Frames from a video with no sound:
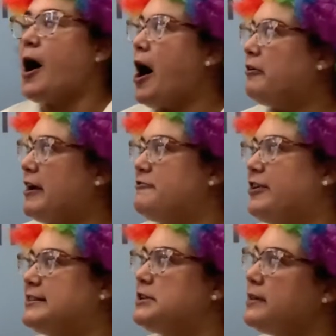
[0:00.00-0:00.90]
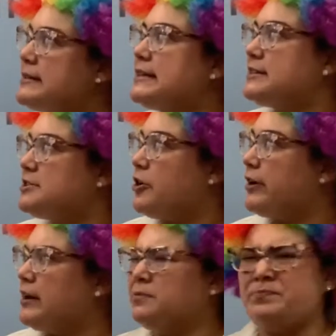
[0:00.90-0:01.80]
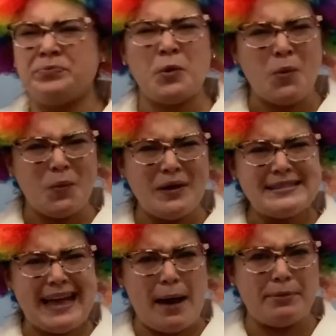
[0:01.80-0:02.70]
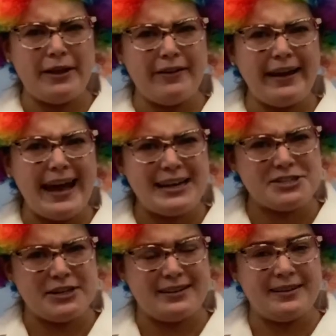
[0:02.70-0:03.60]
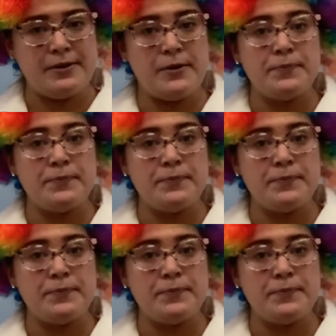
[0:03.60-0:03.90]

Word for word: All right, friends, so let's get started. What's capillary action?